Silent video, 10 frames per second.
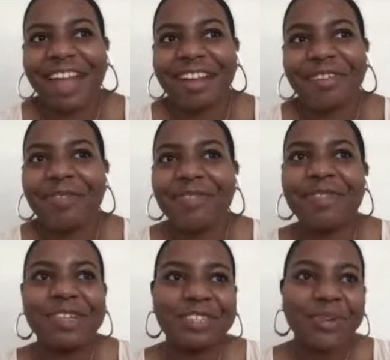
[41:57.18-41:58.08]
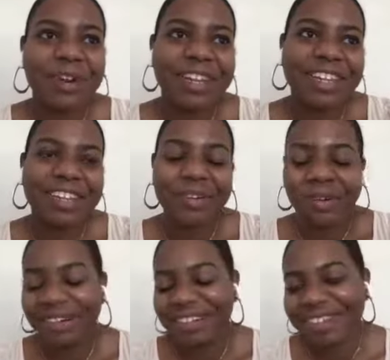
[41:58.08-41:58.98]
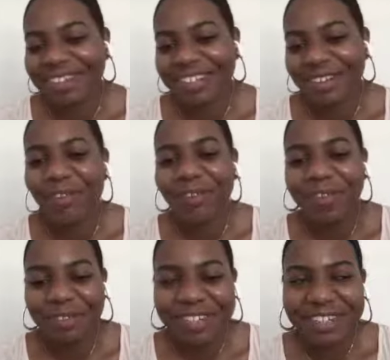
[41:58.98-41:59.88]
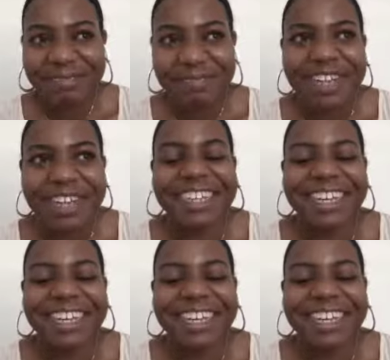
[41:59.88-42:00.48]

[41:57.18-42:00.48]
I don't know if you enjoyed it or hopefully you did, but